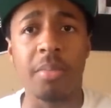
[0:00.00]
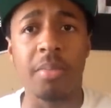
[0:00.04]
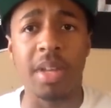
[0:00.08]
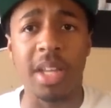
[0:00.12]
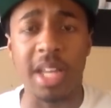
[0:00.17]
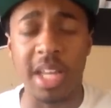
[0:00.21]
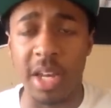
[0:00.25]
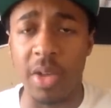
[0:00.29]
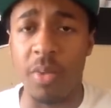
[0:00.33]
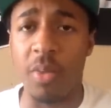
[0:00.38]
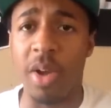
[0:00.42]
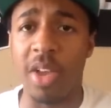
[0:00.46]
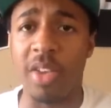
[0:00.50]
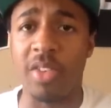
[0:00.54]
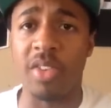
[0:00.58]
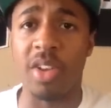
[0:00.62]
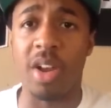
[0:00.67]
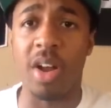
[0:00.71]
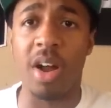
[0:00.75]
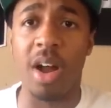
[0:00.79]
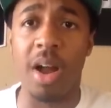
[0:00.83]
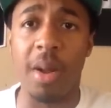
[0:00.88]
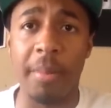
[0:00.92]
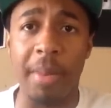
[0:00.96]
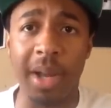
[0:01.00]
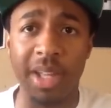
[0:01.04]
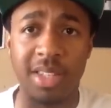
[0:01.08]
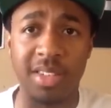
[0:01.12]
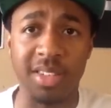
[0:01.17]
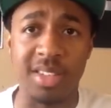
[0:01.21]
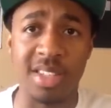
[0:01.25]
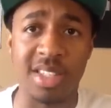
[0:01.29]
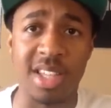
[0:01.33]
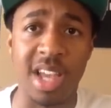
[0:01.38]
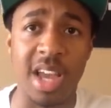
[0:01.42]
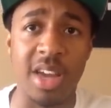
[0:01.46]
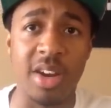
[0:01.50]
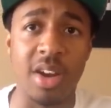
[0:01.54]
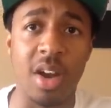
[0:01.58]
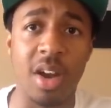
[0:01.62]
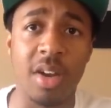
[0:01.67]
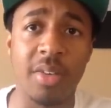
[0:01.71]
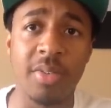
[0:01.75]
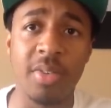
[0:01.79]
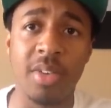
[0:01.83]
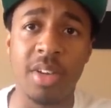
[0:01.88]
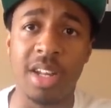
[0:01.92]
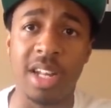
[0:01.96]
But anyways, y'all, I'm about to sign
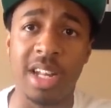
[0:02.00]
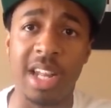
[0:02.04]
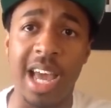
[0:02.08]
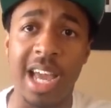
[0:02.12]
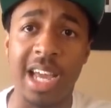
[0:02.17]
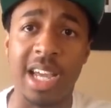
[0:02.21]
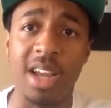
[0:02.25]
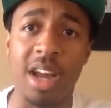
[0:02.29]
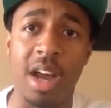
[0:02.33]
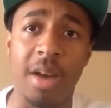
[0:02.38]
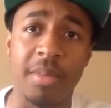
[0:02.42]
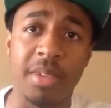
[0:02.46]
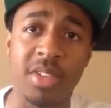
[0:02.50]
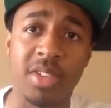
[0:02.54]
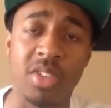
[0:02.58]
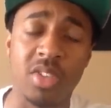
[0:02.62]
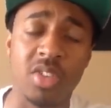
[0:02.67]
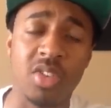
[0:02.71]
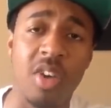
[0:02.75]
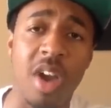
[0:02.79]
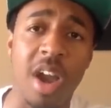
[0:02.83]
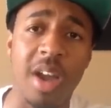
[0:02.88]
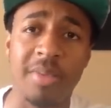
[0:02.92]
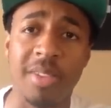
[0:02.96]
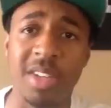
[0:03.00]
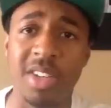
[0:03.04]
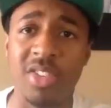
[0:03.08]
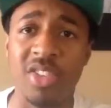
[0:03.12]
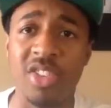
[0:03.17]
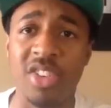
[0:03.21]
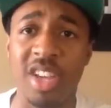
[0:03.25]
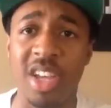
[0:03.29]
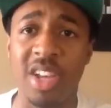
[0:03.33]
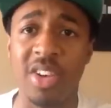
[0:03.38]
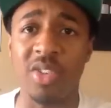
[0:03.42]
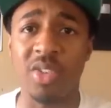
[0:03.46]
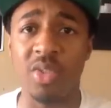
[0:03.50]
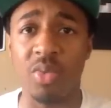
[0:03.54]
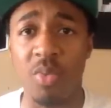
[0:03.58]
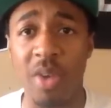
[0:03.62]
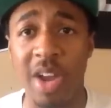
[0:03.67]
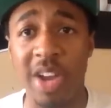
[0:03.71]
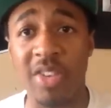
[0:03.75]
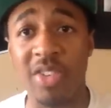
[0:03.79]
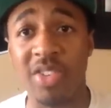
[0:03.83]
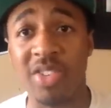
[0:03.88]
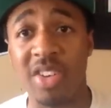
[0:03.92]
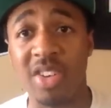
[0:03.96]
off. Like, comment, subscribe to the channel,
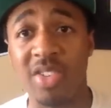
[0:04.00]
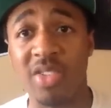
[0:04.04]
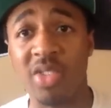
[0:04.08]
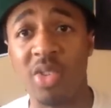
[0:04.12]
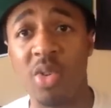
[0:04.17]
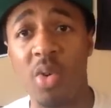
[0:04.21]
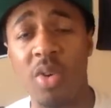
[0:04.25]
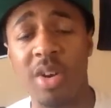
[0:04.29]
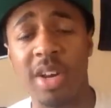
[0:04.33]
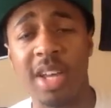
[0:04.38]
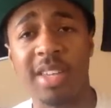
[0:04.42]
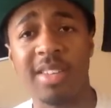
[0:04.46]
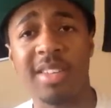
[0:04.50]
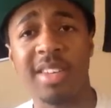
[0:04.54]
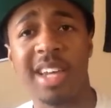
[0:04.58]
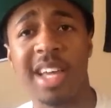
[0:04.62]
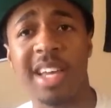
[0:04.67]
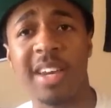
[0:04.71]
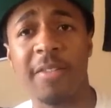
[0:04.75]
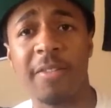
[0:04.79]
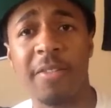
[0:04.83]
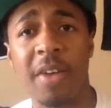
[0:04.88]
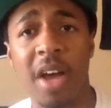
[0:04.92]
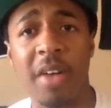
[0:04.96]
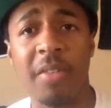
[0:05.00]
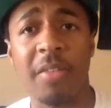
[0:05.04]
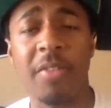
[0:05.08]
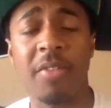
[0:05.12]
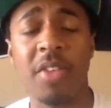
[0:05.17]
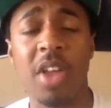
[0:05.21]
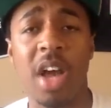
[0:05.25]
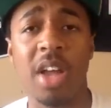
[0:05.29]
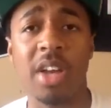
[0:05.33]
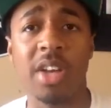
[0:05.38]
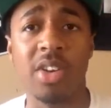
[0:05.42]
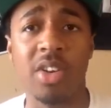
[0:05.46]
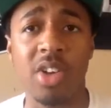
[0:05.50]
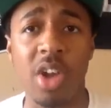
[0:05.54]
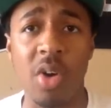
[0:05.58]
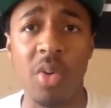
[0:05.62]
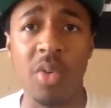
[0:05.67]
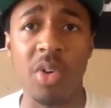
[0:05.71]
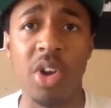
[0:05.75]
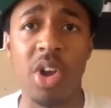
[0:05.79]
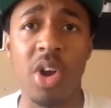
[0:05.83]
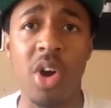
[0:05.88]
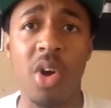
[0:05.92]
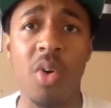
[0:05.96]
Raiders_1995. If y'all
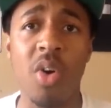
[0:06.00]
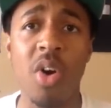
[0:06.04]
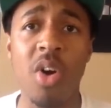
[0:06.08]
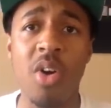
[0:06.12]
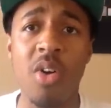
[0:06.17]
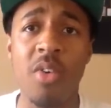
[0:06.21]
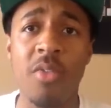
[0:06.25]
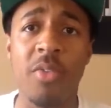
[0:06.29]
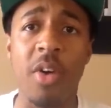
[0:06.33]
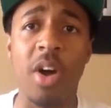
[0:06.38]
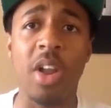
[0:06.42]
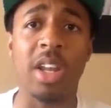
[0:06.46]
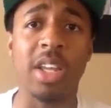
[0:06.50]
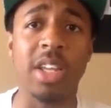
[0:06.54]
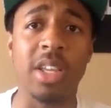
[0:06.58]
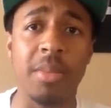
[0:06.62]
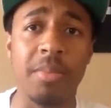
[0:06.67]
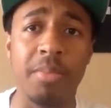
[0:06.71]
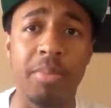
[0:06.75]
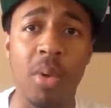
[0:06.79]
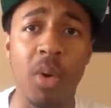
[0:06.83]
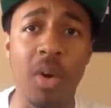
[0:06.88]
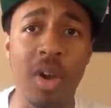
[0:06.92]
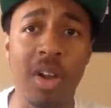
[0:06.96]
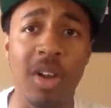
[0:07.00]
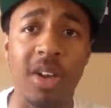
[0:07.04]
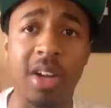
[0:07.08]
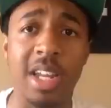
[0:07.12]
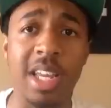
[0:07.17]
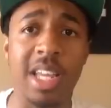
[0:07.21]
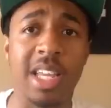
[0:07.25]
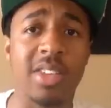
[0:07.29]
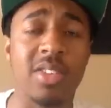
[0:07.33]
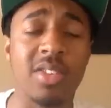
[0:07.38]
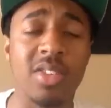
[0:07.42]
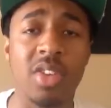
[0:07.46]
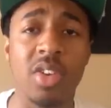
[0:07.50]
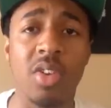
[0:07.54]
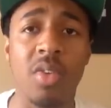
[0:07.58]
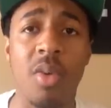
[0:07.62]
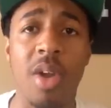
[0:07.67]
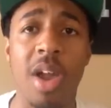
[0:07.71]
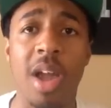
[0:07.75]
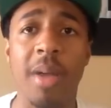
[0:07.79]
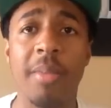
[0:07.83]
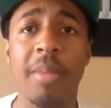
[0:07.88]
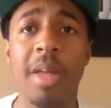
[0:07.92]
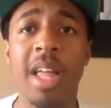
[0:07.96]
don't know, follow your boy on
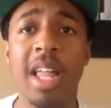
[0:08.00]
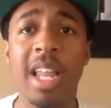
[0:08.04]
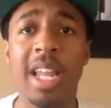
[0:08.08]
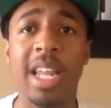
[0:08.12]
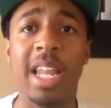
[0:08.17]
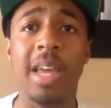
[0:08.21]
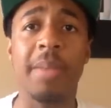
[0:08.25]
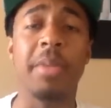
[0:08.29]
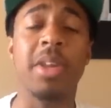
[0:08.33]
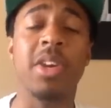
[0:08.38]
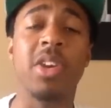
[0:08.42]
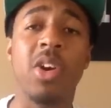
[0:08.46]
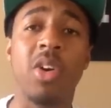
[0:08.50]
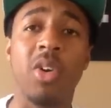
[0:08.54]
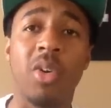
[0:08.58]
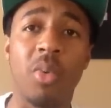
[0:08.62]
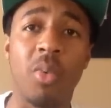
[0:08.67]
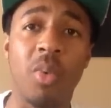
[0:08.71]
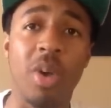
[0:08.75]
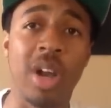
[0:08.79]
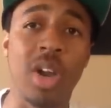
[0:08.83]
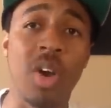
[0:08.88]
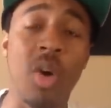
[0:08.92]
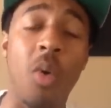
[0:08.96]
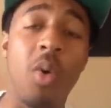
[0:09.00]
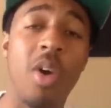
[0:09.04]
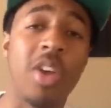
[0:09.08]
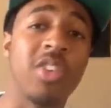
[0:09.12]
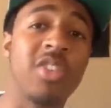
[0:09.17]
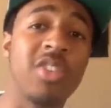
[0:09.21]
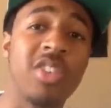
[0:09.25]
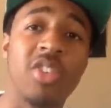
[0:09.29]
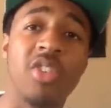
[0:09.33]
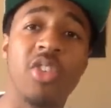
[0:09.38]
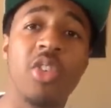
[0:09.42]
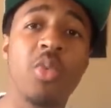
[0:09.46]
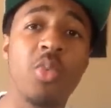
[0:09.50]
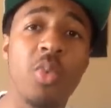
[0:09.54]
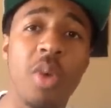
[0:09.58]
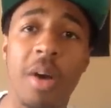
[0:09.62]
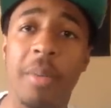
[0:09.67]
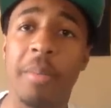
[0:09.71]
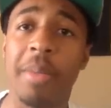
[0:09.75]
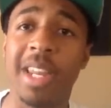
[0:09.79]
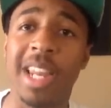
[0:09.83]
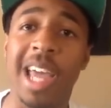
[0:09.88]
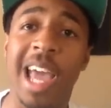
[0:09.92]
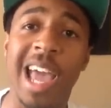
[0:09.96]
Instagram. Let me know what questions you
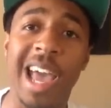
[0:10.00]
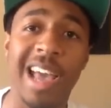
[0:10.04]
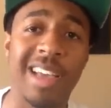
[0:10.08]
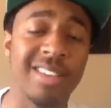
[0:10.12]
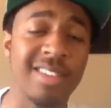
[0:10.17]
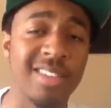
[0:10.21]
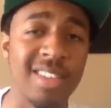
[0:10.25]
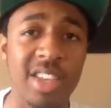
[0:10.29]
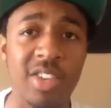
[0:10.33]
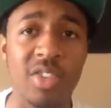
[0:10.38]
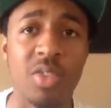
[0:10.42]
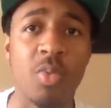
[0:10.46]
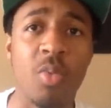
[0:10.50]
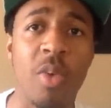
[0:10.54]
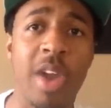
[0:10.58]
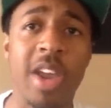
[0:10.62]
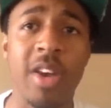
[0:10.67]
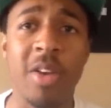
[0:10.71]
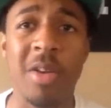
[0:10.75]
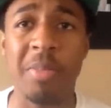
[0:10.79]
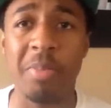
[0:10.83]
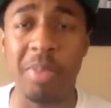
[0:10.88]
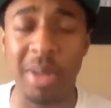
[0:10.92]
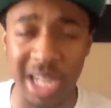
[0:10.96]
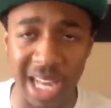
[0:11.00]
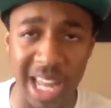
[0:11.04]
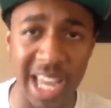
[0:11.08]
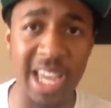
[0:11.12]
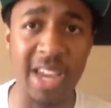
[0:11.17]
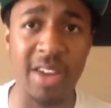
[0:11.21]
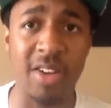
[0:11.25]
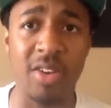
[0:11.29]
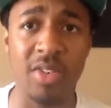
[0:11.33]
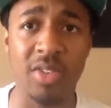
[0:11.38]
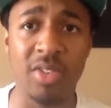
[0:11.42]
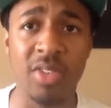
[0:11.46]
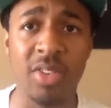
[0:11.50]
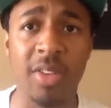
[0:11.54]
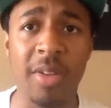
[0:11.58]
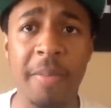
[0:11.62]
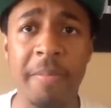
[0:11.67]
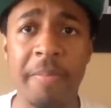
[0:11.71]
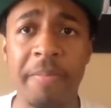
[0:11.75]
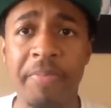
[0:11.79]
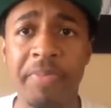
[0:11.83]
want me to ask these Raider players.